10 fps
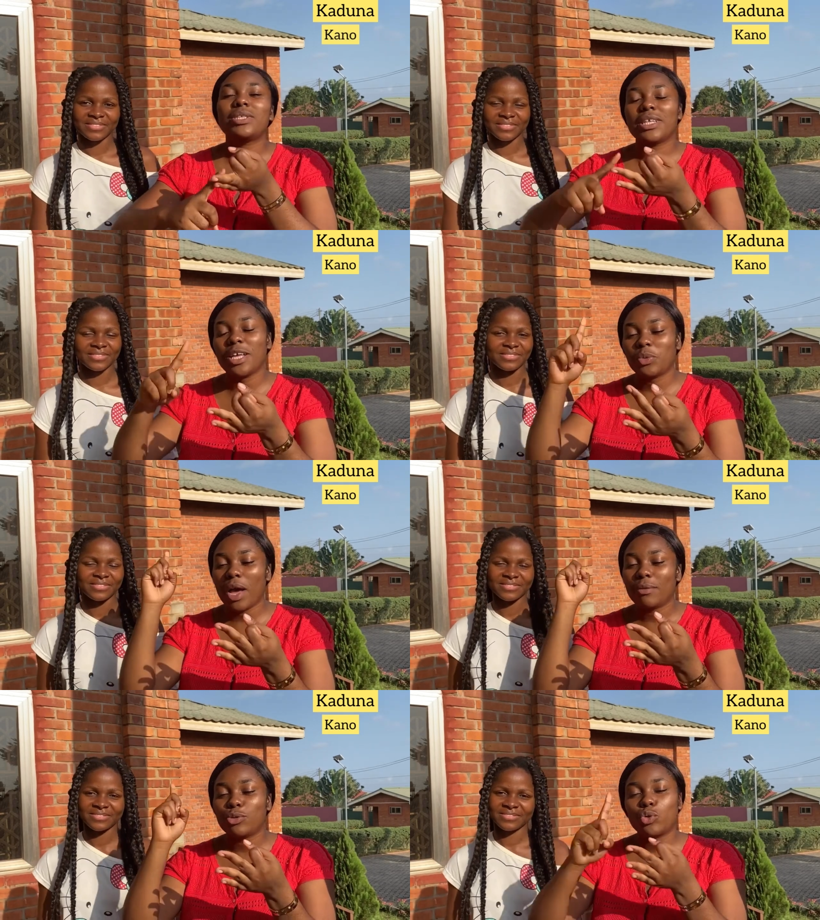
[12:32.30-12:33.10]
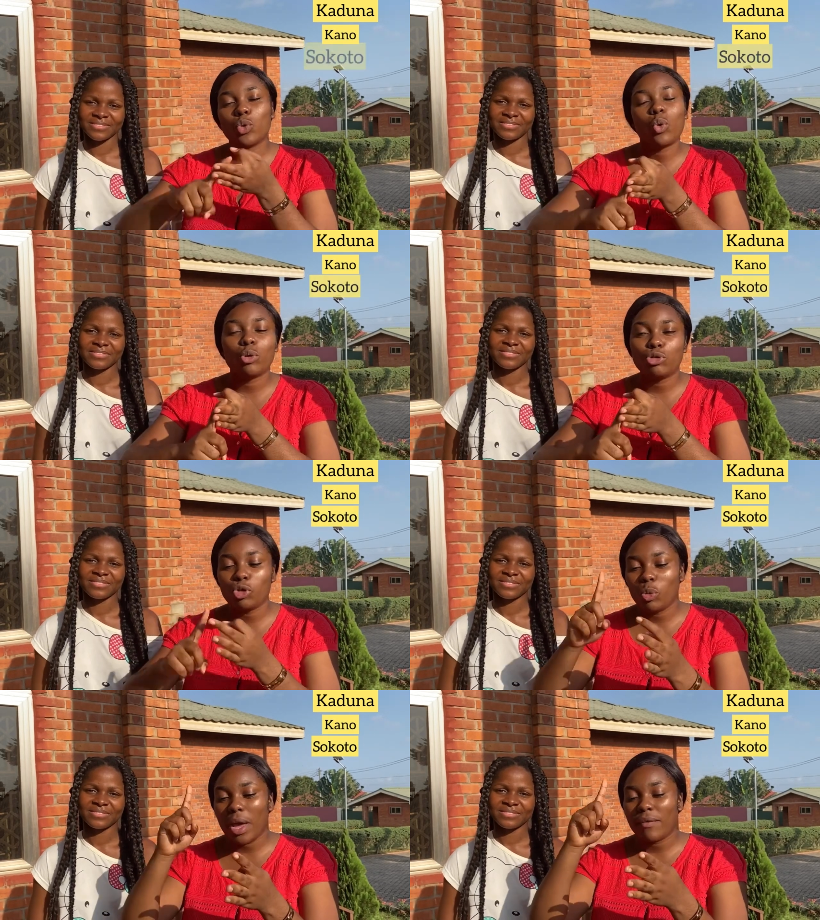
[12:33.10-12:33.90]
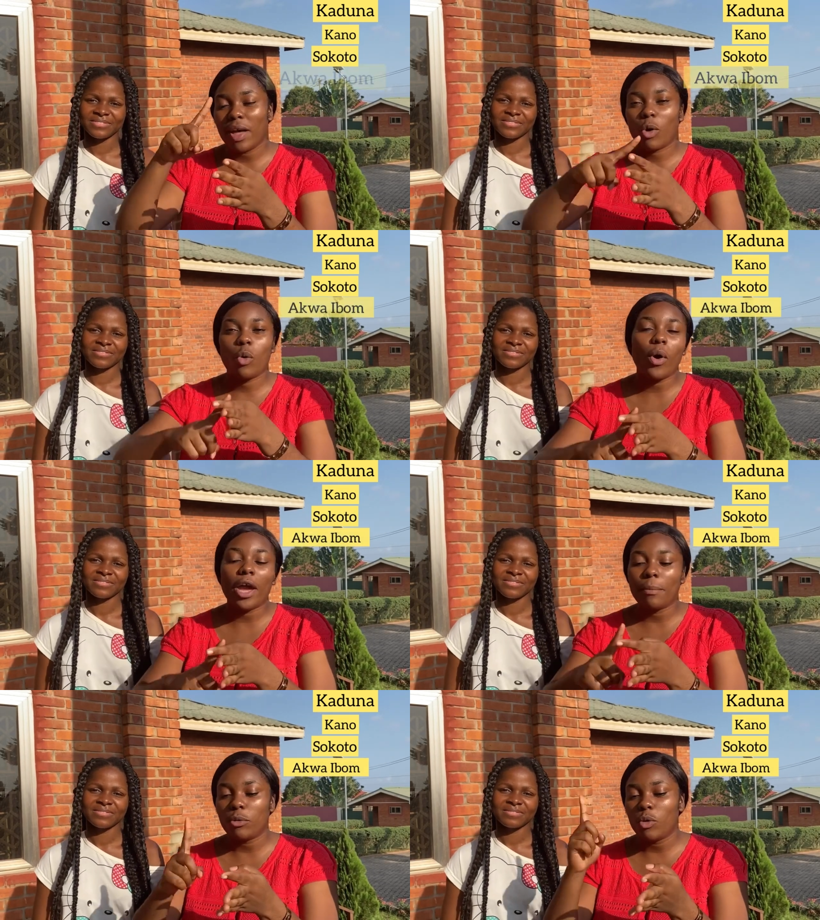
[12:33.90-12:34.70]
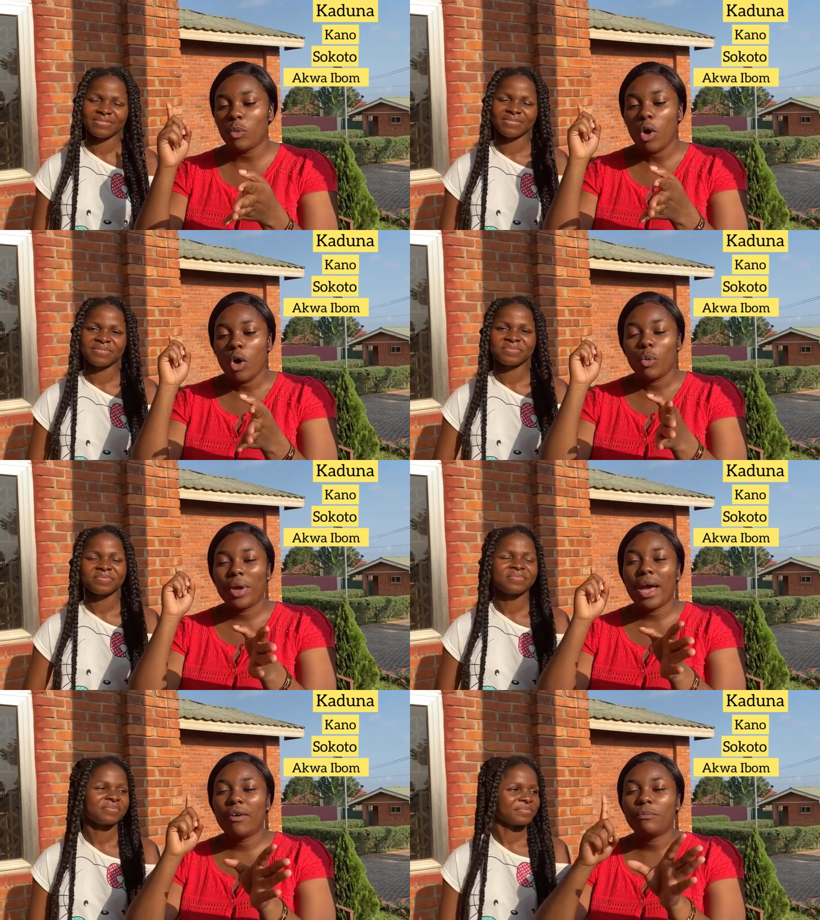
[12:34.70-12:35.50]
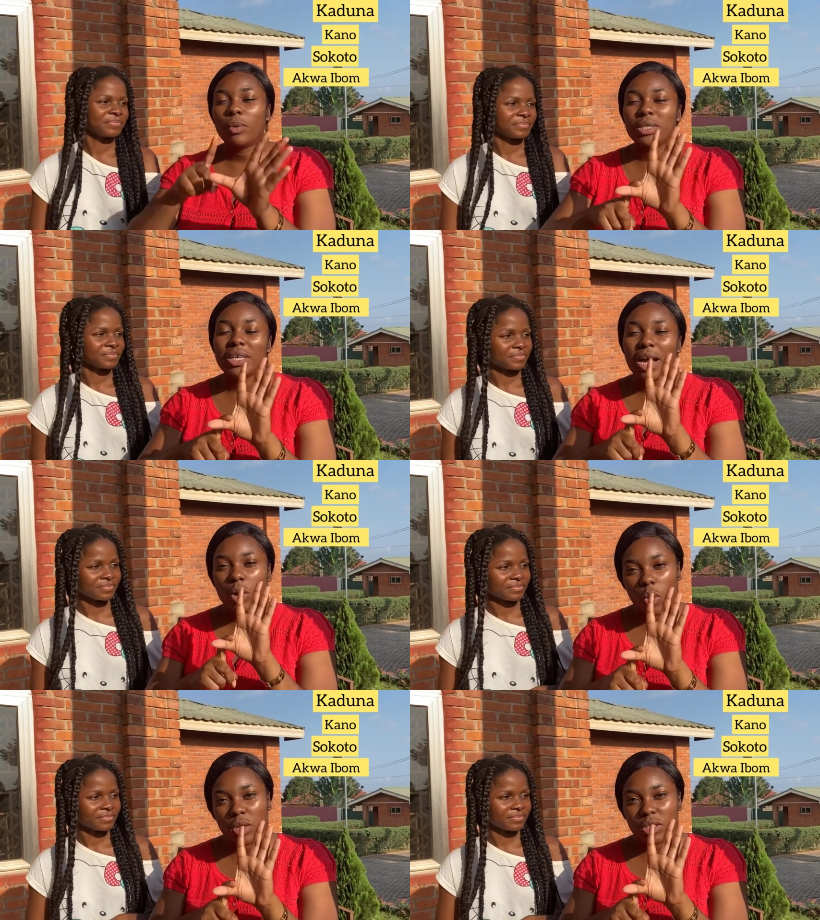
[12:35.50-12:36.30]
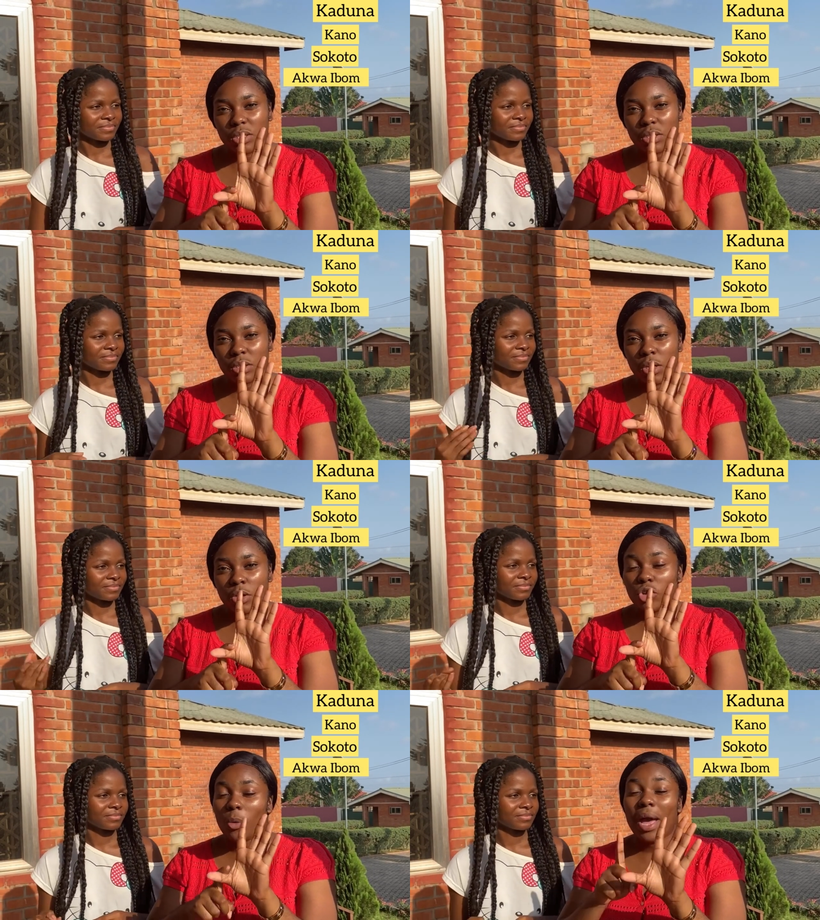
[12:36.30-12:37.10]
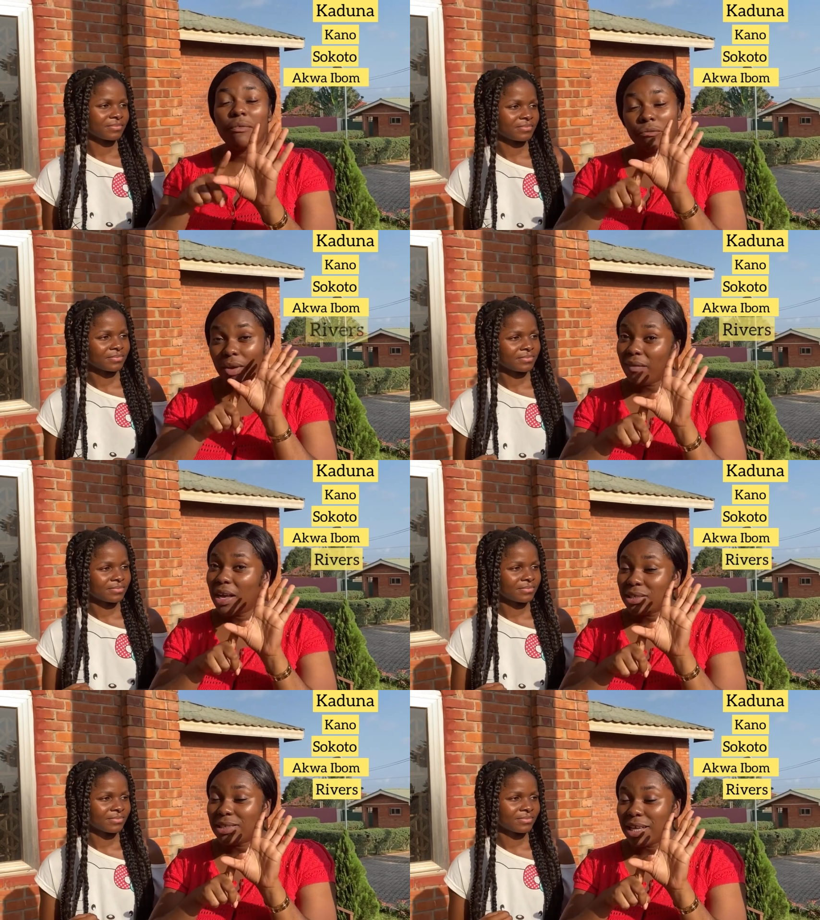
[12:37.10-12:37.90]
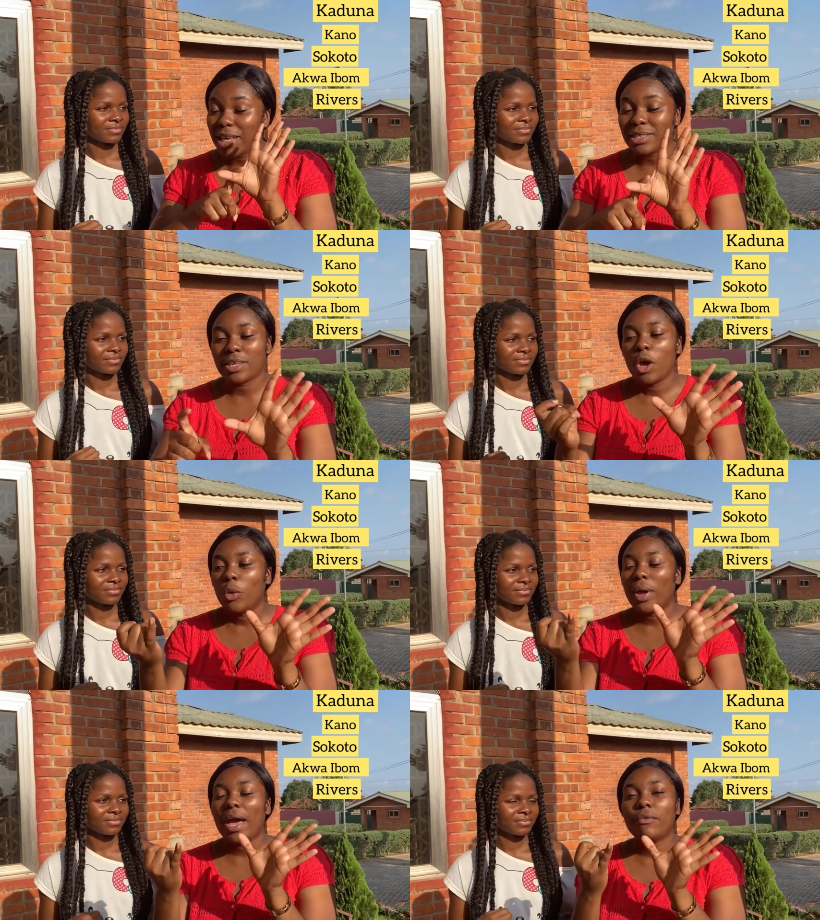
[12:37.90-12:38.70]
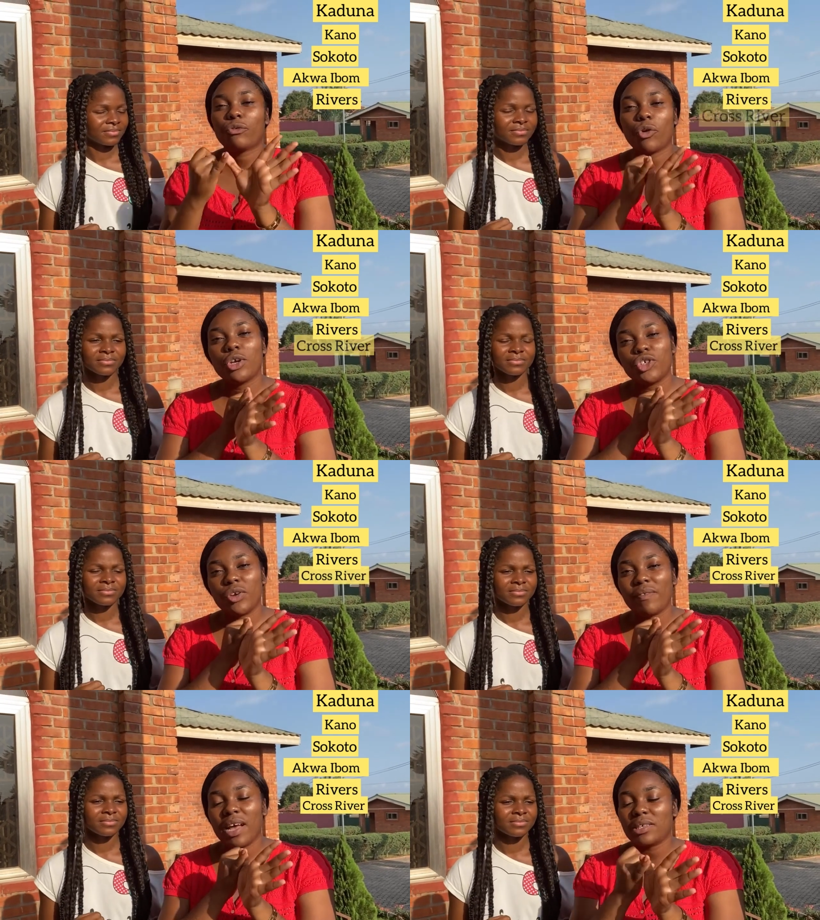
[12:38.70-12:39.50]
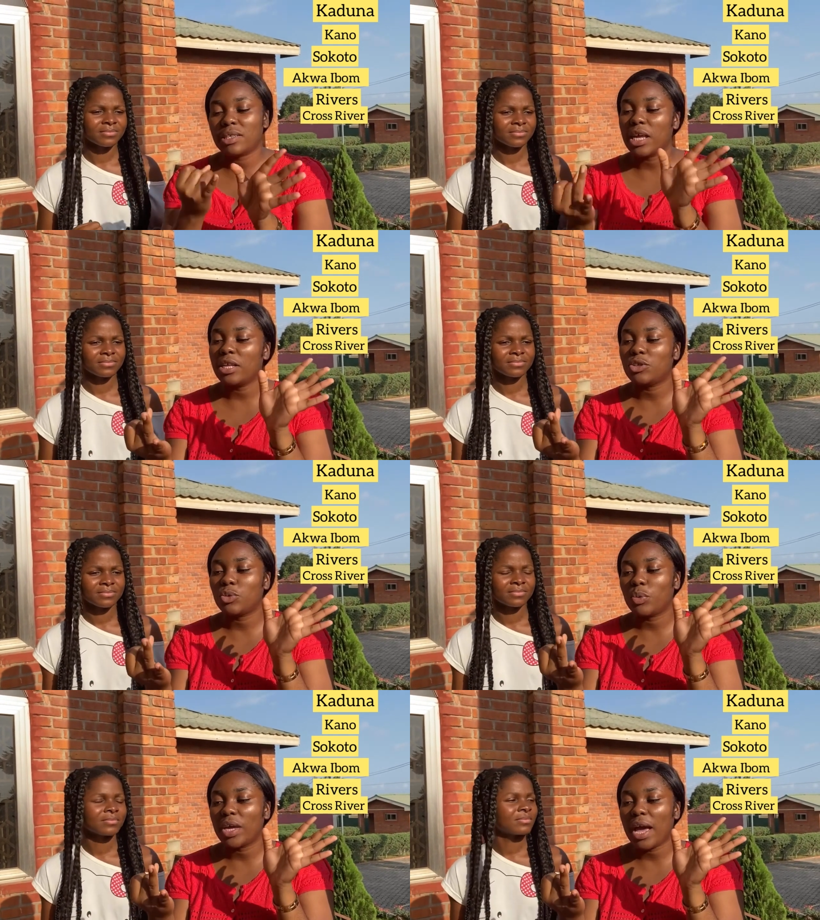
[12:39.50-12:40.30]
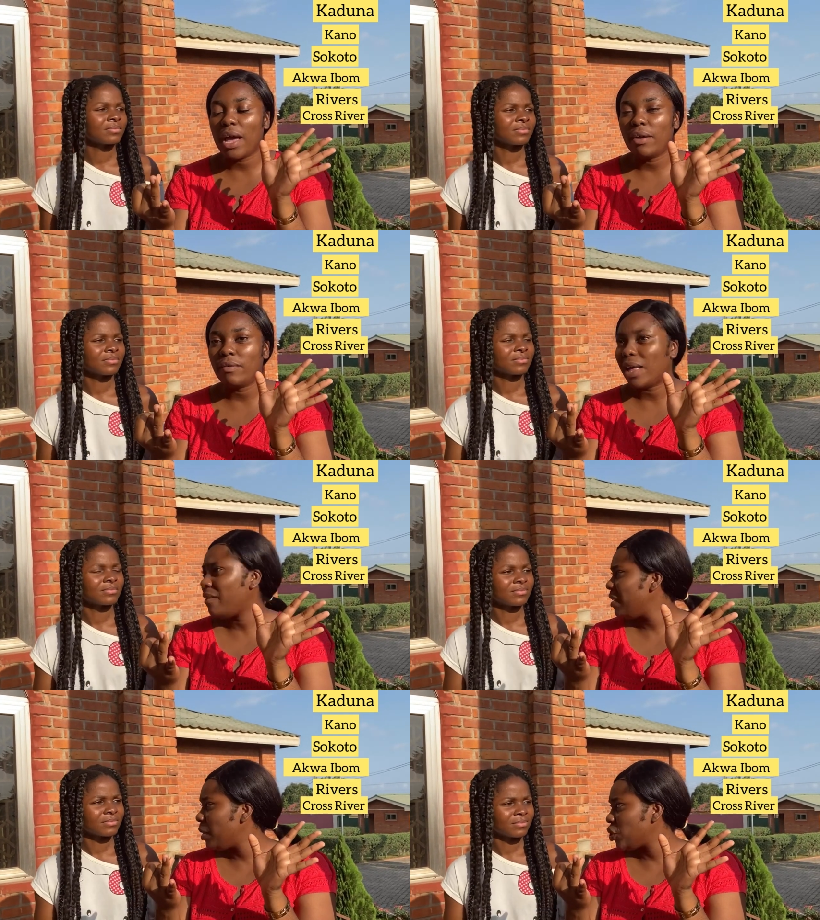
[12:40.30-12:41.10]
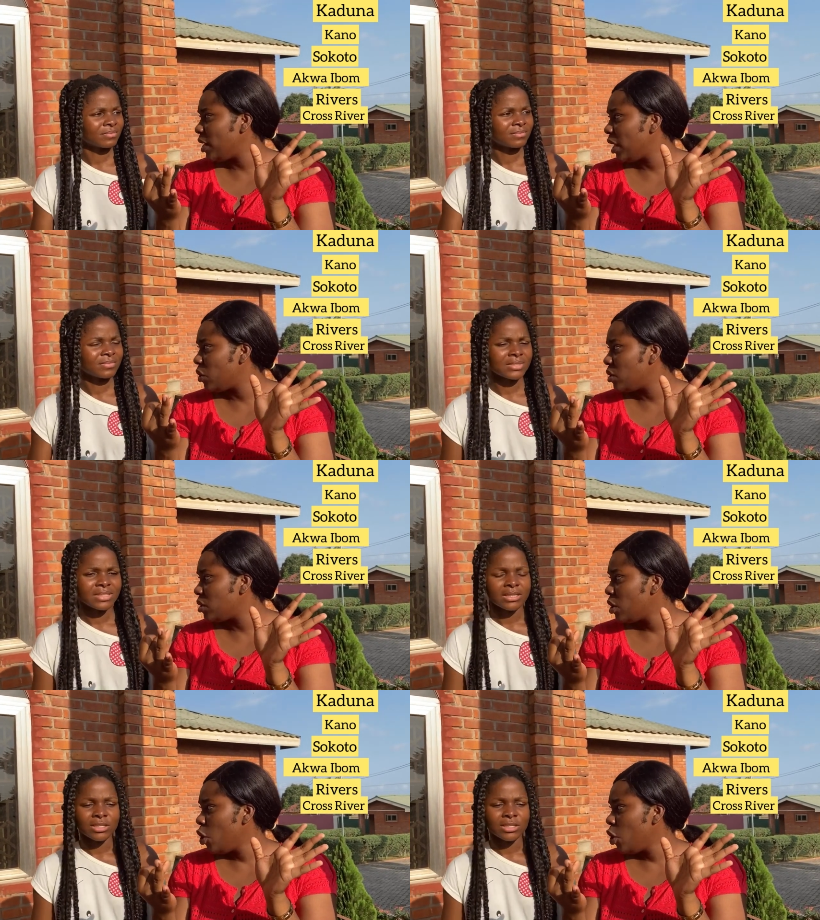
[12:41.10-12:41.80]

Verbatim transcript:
Speaker 1: State, we have Sokoto, we have Akwa Ibom, we have Port Harcourt. Sorry, we have River State, we have Cross River State, we have. Have I mentioned Lagos?